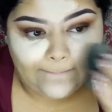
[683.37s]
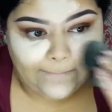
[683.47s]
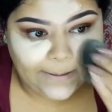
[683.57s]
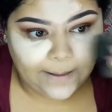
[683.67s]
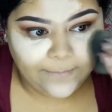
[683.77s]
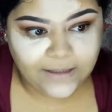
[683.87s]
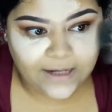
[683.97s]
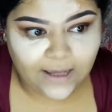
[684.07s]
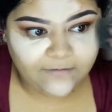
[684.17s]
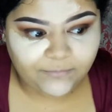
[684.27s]
But I mean,
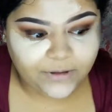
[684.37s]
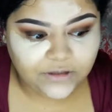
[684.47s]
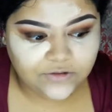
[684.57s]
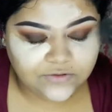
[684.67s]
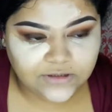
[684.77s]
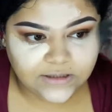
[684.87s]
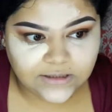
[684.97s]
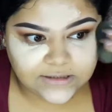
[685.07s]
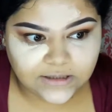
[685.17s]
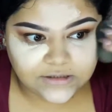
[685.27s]
I've been using
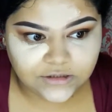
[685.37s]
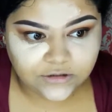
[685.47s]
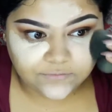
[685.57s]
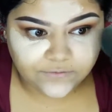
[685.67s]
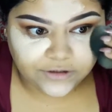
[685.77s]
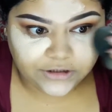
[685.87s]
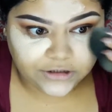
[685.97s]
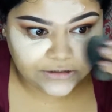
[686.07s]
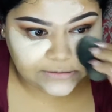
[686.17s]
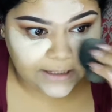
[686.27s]
this concealer for
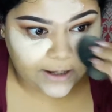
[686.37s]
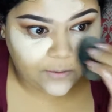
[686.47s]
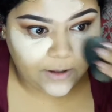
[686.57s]
years now